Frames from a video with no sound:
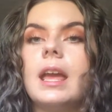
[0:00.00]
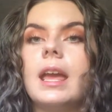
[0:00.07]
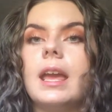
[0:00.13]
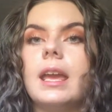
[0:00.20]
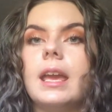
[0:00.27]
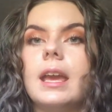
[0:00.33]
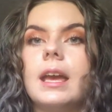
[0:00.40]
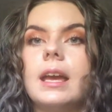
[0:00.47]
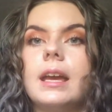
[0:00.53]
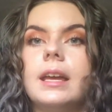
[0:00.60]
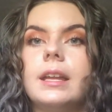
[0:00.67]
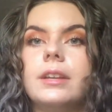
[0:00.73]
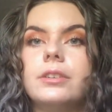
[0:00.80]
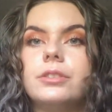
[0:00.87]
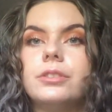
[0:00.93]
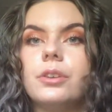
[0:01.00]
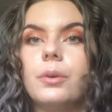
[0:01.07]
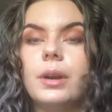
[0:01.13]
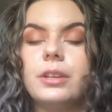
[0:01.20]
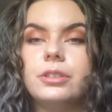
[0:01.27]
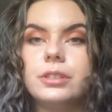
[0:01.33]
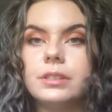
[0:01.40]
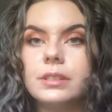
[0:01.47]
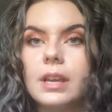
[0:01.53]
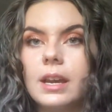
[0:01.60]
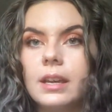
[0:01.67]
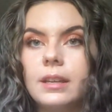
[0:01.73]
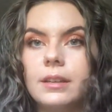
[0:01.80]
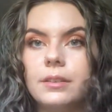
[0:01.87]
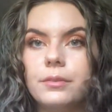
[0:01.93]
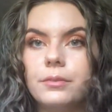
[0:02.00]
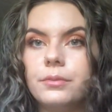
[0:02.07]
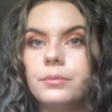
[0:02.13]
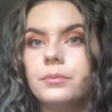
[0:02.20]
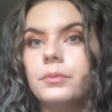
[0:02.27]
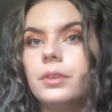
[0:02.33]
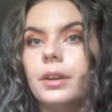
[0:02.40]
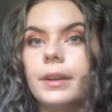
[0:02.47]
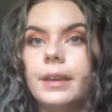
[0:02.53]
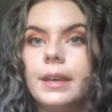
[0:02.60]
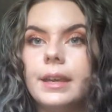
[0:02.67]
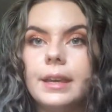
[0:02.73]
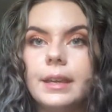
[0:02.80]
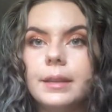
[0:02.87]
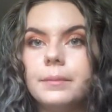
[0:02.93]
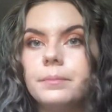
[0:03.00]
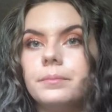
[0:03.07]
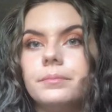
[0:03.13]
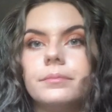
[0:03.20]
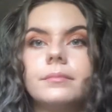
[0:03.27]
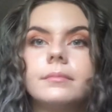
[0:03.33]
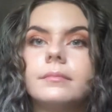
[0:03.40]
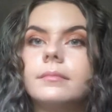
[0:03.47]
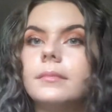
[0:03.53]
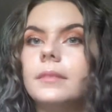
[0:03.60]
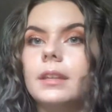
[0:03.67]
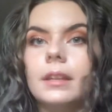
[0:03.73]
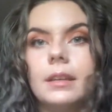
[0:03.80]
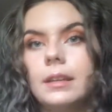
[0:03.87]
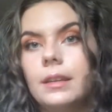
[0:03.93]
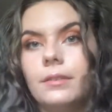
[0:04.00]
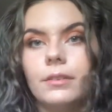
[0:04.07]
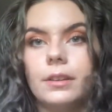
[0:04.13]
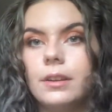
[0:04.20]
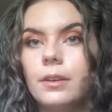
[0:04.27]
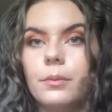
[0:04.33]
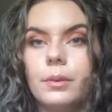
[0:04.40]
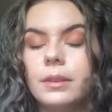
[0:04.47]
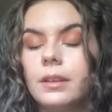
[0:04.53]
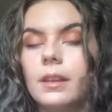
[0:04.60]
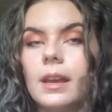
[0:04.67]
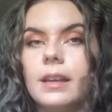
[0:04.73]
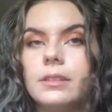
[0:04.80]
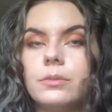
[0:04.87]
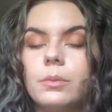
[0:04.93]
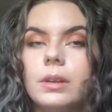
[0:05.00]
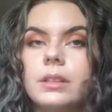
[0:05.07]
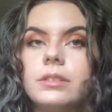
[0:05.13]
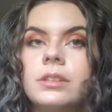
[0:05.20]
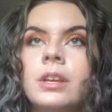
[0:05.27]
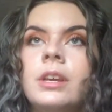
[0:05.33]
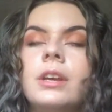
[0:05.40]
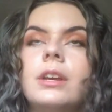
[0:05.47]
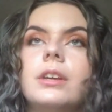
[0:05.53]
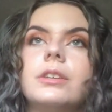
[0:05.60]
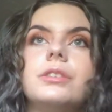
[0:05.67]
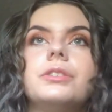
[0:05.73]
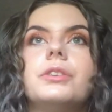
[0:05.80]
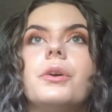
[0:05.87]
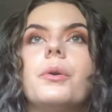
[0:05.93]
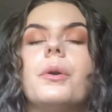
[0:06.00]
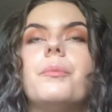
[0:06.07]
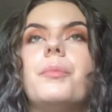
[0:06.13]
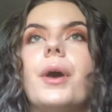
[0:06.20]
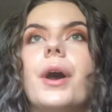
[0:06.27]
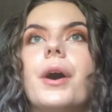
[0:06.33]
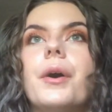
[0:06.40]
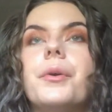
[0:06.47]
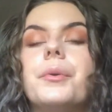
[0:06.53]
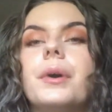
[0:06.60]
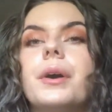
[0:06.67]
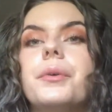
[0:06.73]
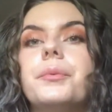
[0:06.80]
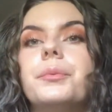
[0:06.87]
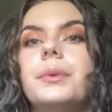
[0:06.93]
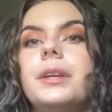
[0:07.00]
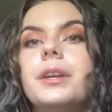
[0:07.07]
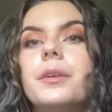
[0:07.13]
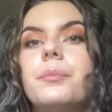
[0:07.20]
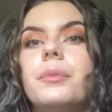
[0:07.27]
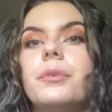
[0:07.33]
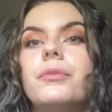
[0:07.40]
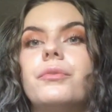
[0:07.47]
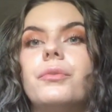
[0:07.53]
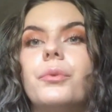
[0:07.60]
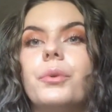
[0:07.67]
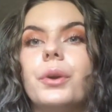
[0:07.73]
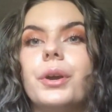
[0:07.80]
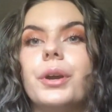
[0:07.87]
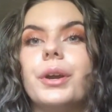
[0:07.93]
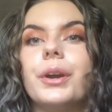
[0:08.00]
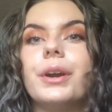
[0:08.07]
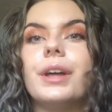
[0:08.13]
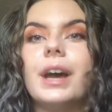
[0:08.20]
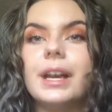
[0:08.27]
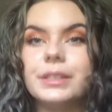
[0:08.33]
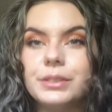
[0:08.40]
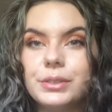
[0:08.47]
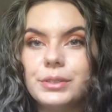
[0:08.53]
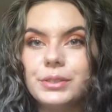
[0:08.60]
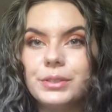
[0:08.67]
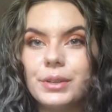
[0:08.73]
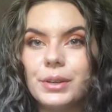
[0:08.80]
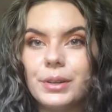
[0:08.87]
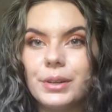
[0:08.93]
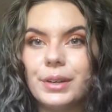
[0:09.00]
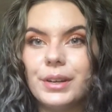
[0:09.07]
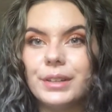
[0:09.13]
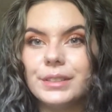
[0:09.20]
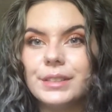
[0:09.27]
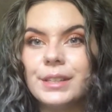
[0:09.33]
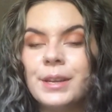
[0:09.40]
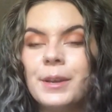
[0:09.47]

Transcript: and so I just kind of took it, didn't even know what the class was. So about a week before classes start,